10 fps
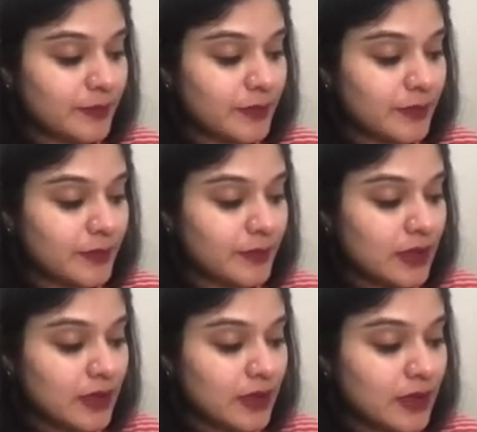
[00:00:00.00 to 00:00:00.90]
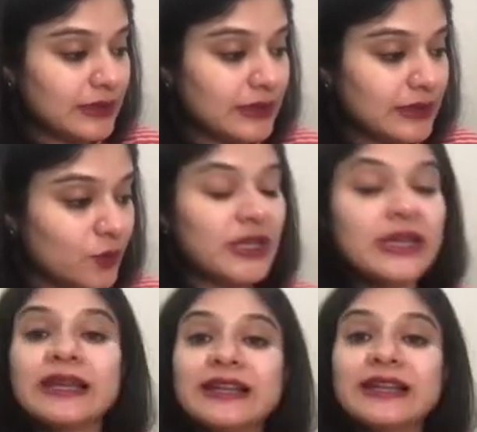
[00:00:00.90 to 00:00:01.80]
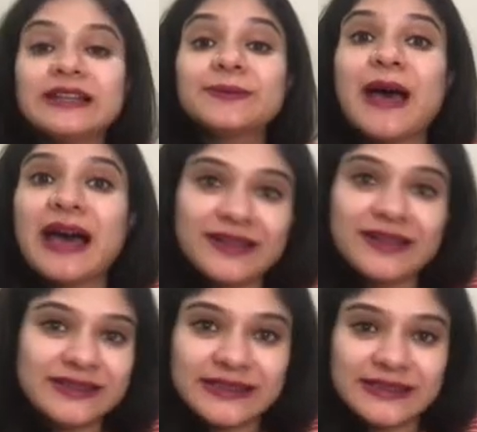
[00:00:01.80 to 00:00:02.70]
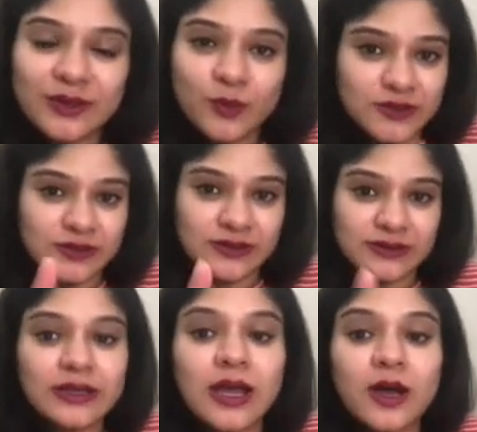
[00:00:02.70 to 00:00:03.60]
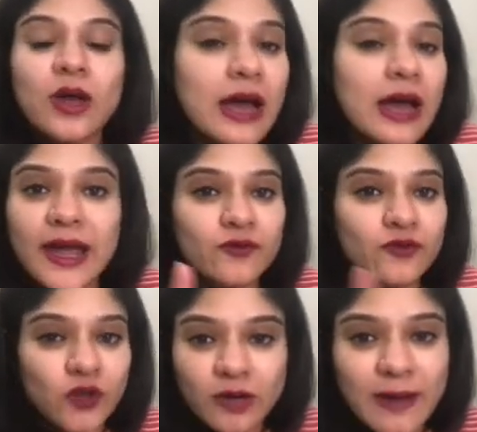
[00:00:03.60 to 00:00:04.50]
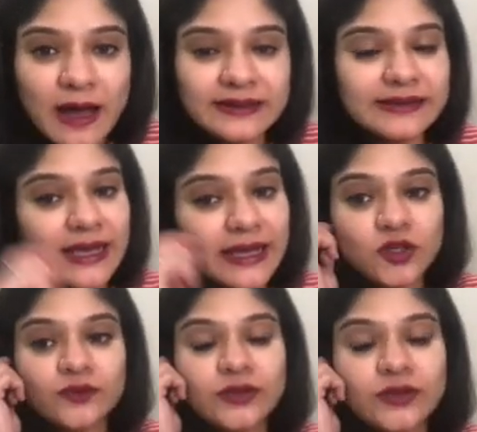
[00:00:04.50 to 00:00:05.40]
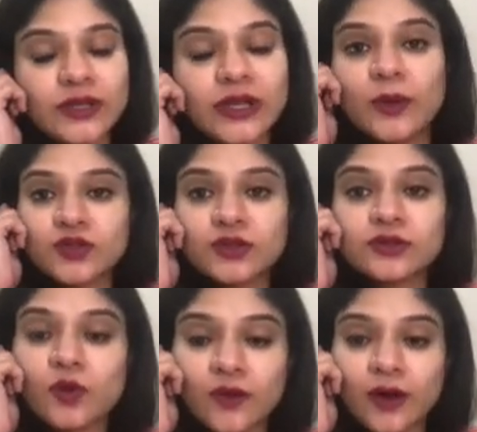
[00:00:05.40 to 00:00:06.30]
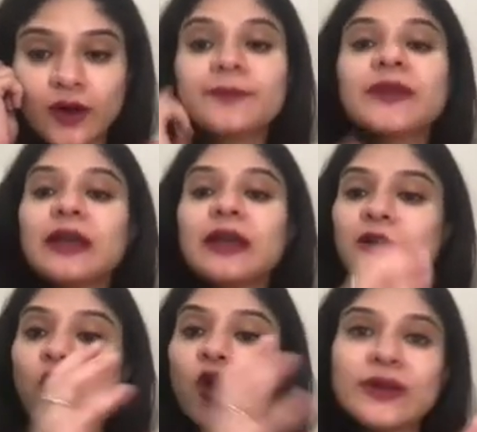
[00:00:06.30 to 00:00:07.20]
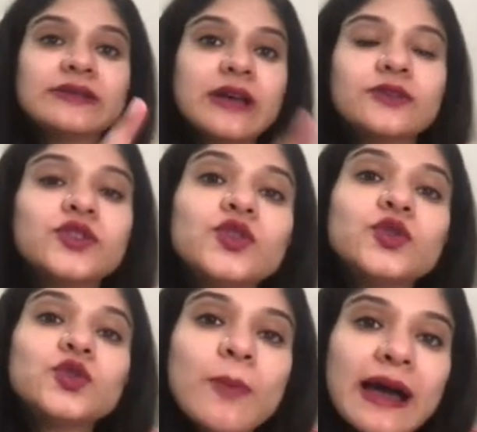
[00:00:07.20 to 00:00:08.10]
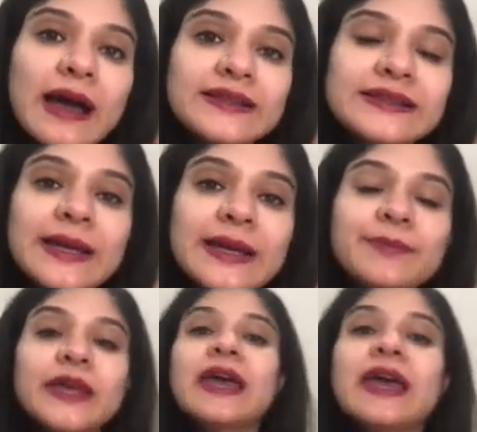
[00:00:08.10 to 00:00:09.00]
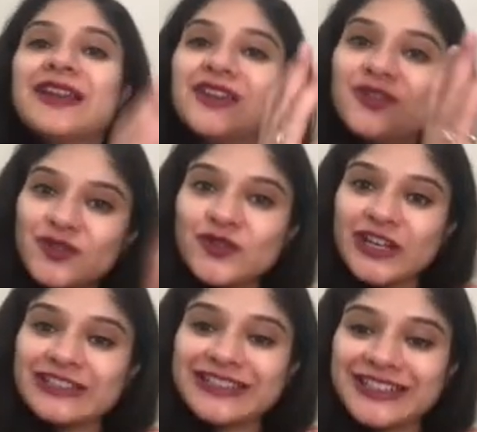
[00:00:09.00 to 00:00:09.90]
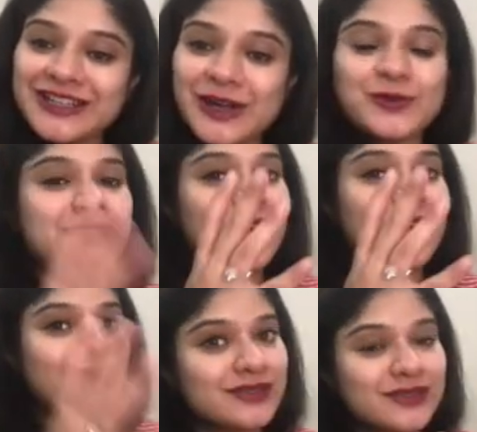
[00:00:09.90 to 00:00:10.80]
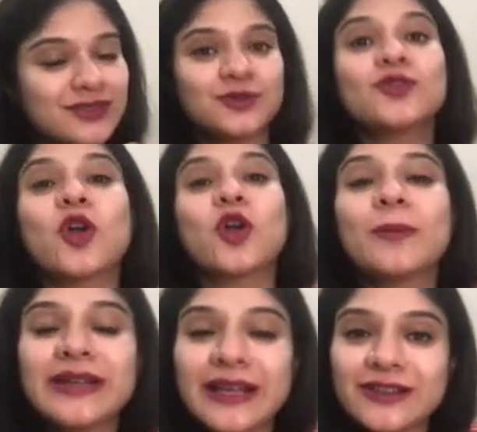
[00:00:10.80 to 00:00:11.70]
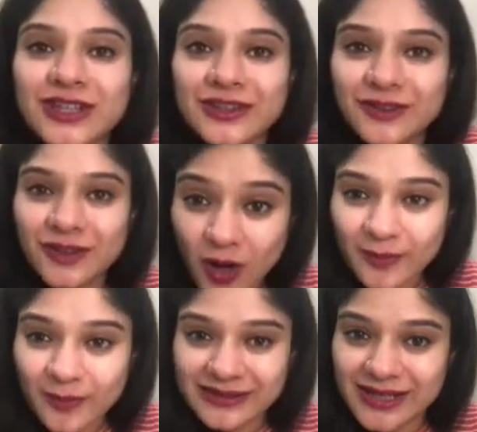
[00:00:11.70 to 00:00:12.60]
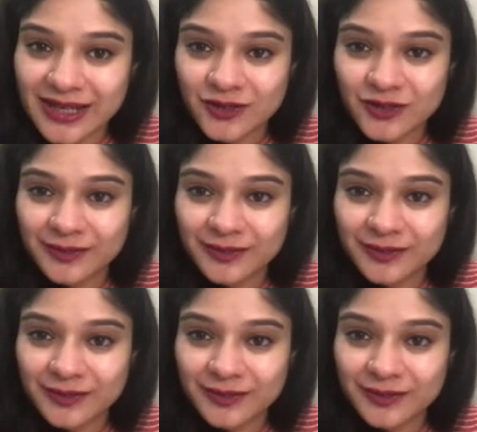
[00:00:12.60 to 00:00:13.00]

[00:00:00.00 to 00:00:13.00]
plus NO2. Let's balance these equations. Now, I have not balanced any of the equations so far. I always ask you to balance them. And if you face any doubts, I ask you to drop a text in the comment section.